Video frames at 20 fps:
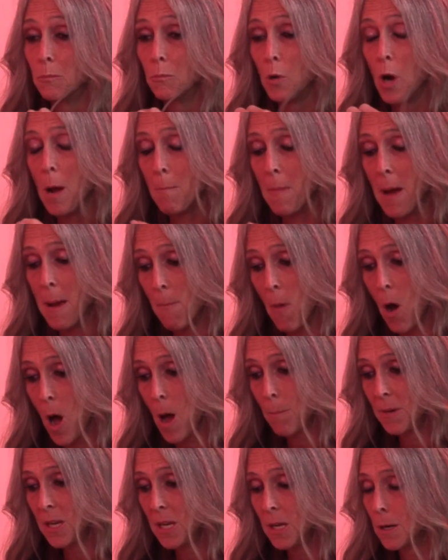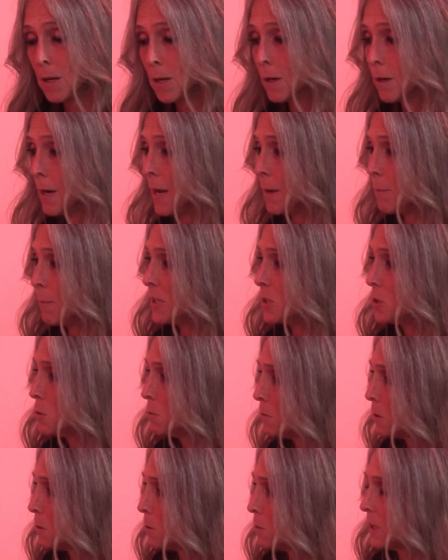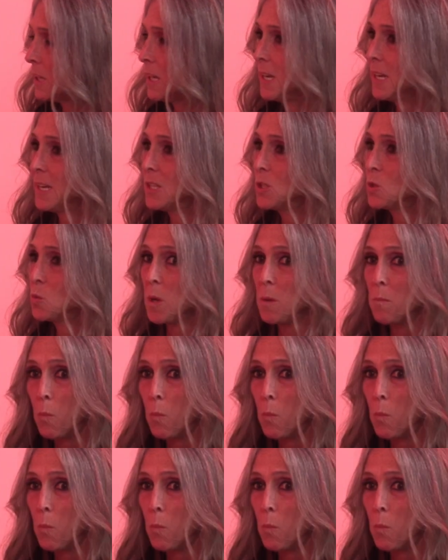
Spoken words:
Brought my mom here. I had my 2 little kids. We